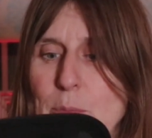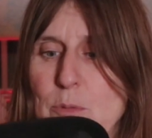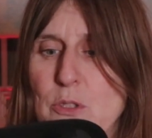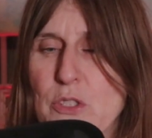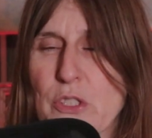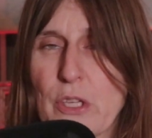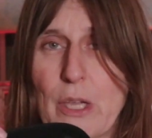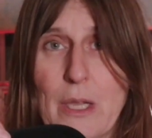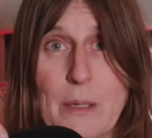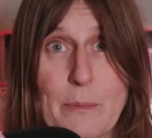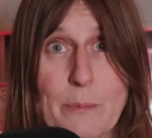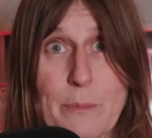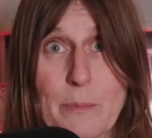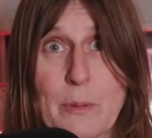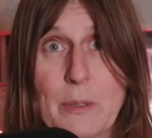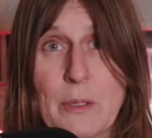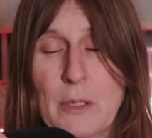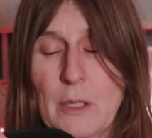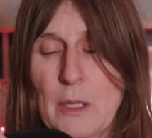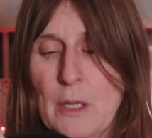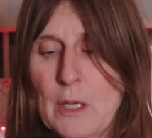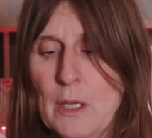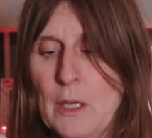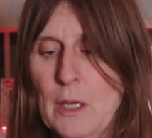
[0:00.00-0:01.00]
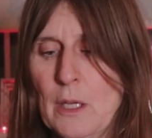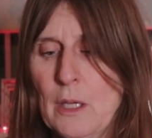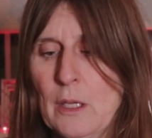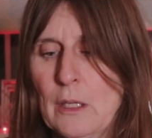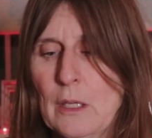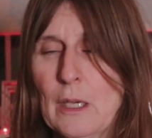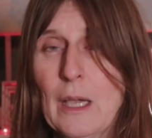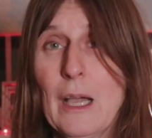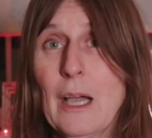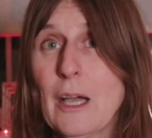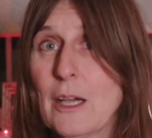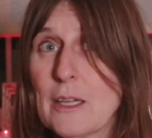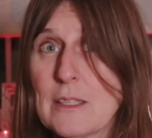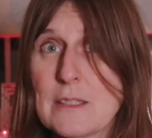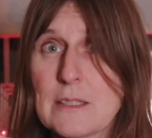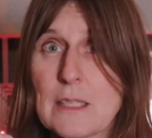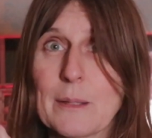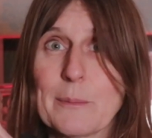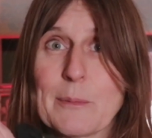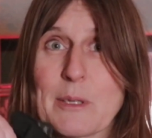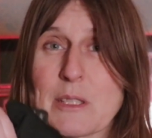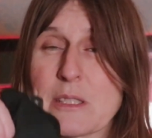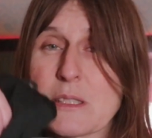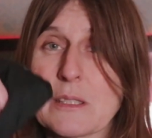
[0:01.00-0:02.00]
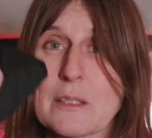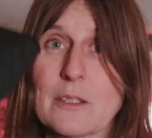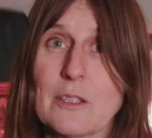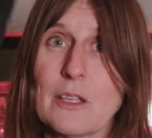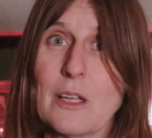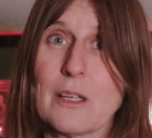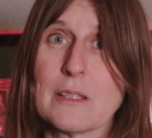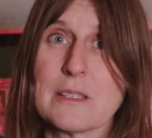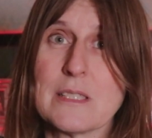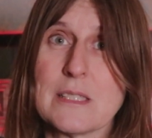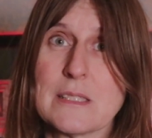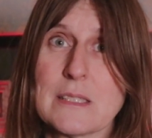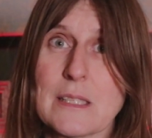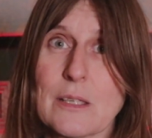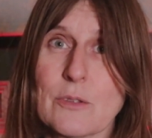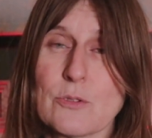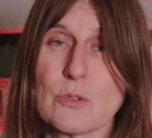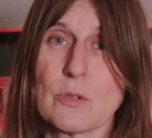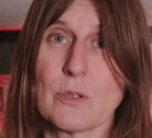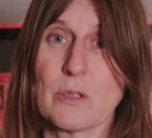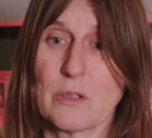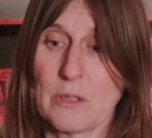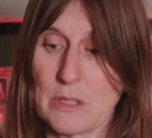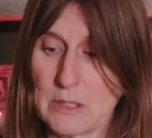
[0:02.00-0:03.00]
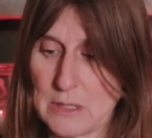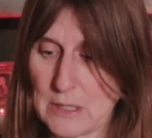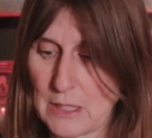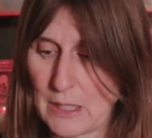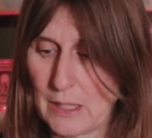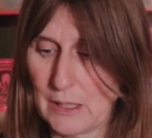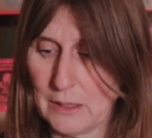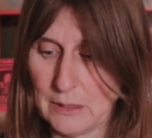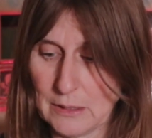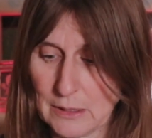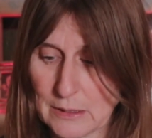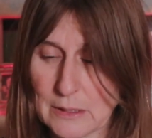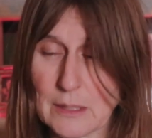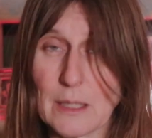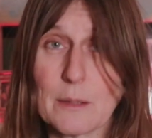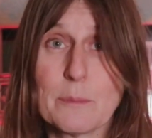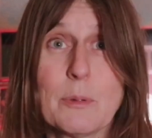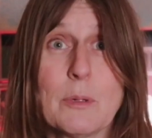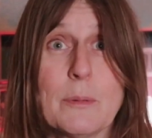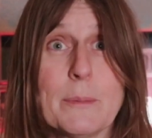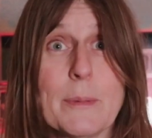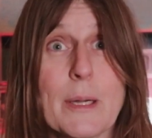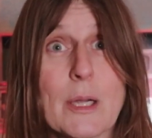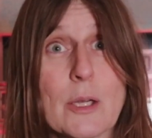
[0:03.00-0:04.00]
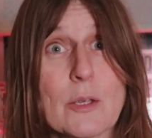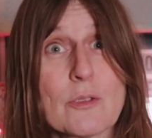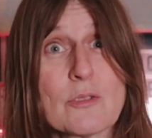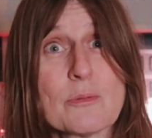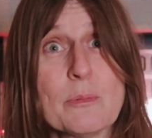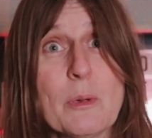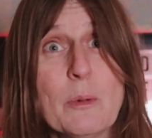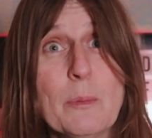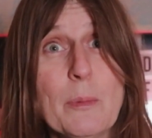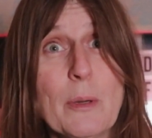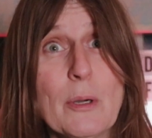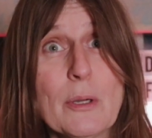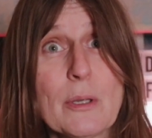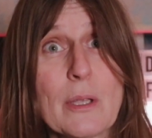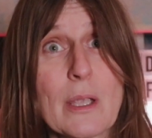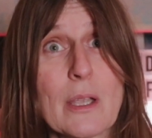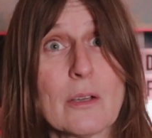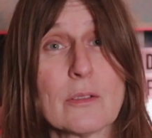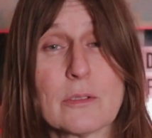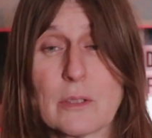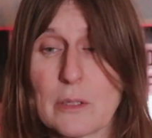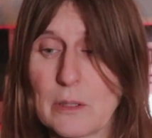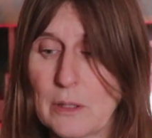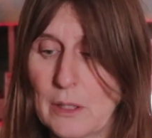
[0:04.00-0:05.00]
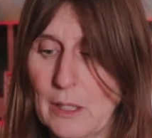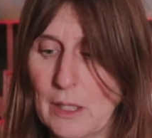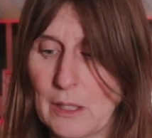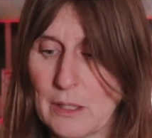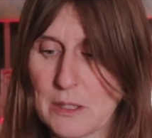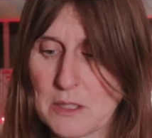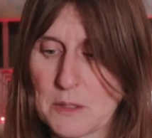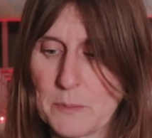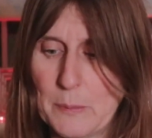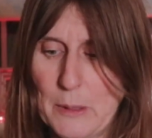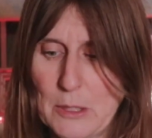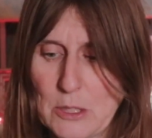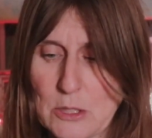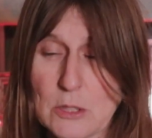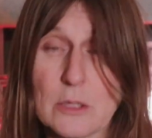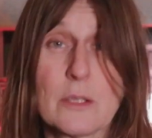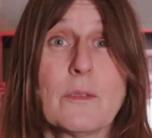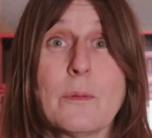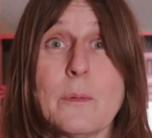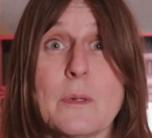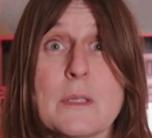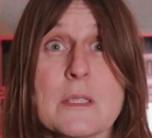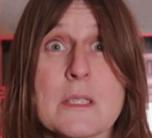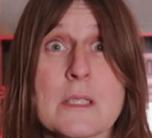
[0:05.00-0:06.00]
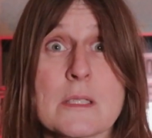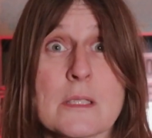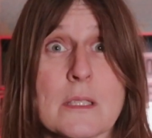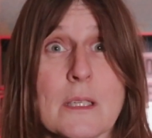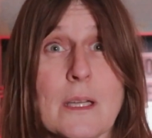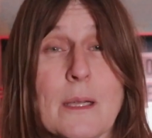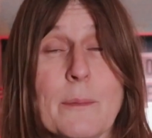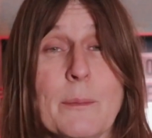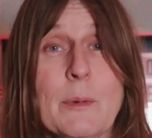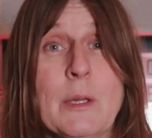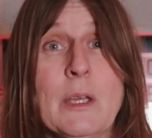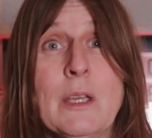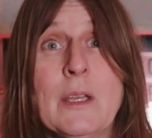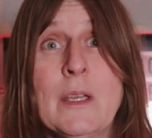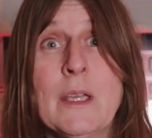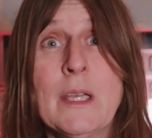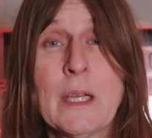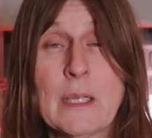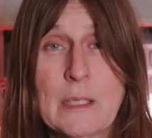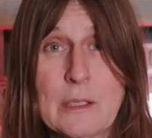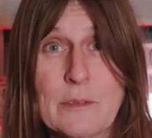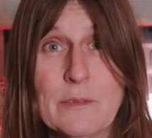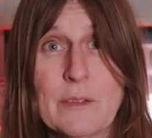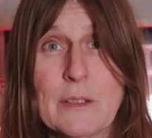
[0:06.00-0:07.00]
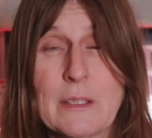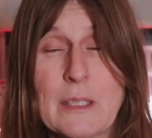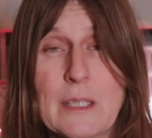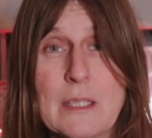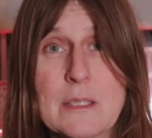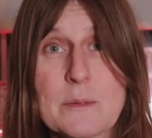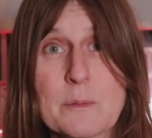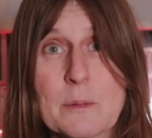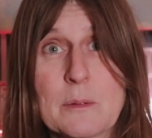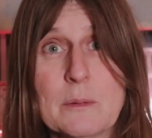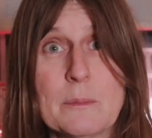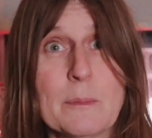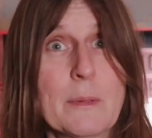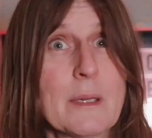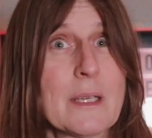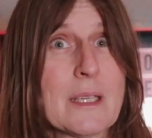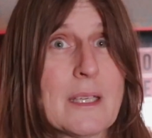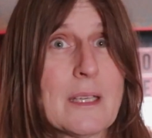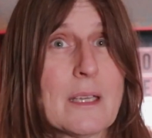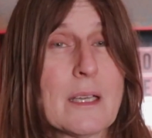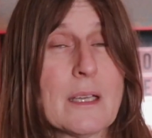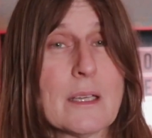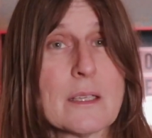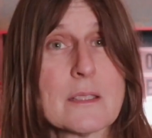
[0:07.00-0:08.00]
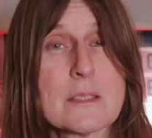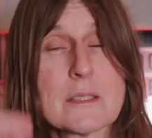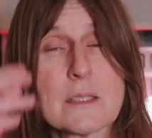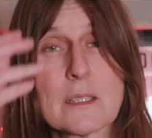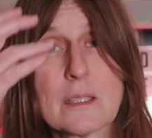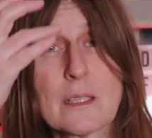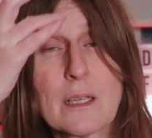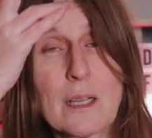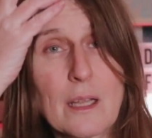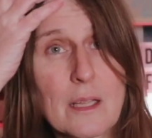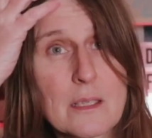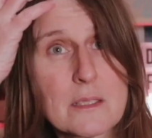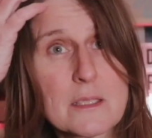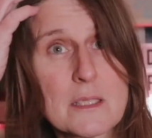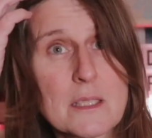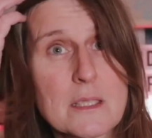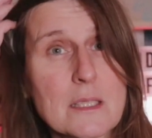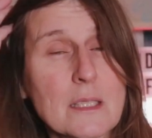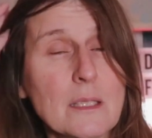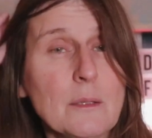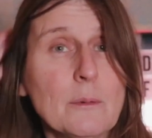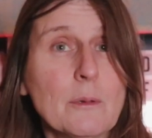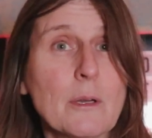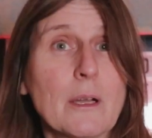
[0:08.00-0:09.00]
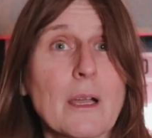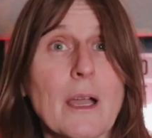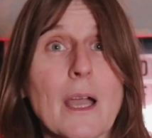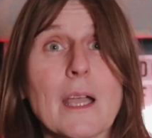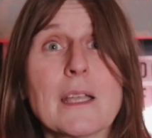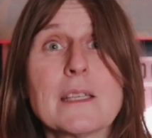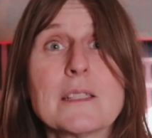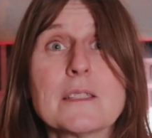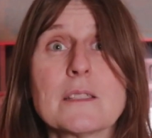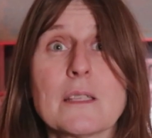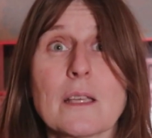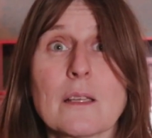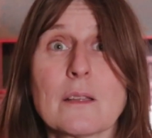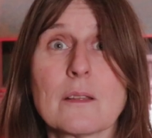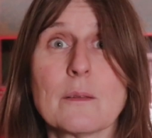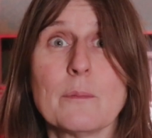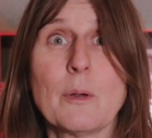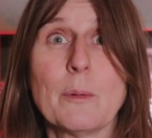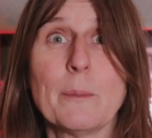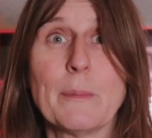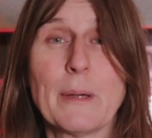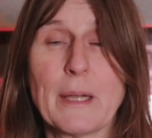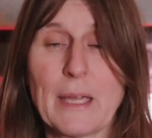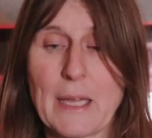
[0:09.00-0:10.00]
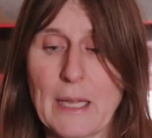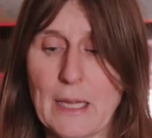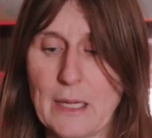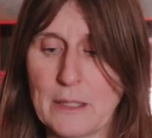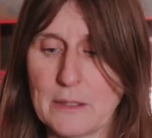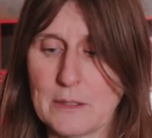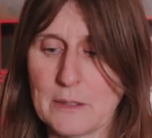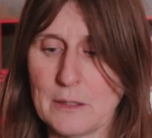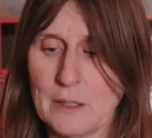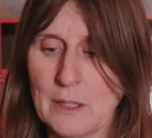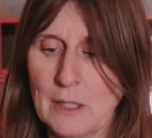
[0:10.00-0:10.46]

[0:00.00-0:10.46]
shape, I take my sunglasses out during the day and I put my Osmo Pocket in, especially in the winter time. And if I need to put my sunglasses anywhere, I stick them on my head.